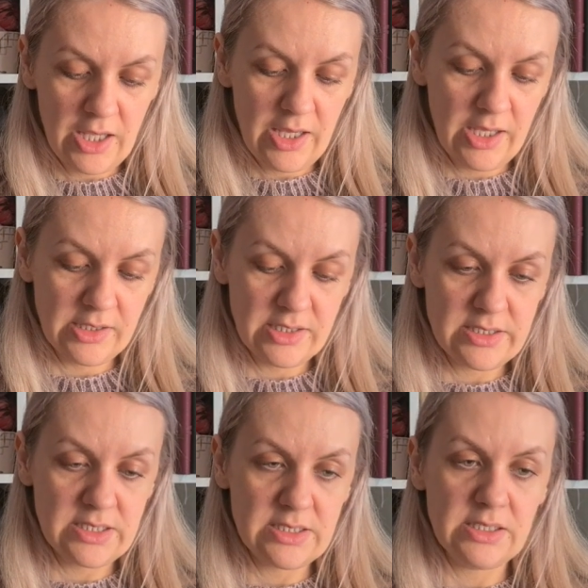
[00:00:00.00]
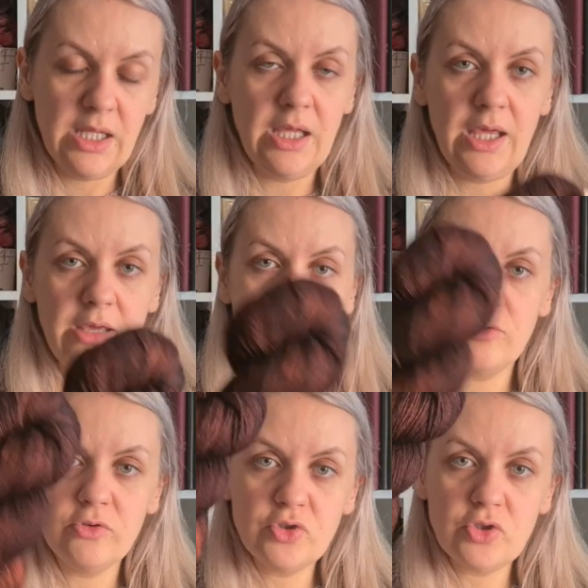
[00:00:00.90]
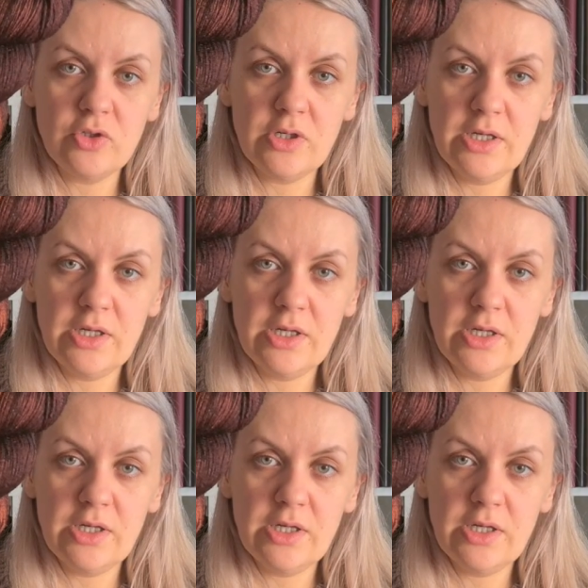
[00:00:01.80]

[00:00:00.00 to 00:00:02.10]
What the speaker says: And this is DK wool sock.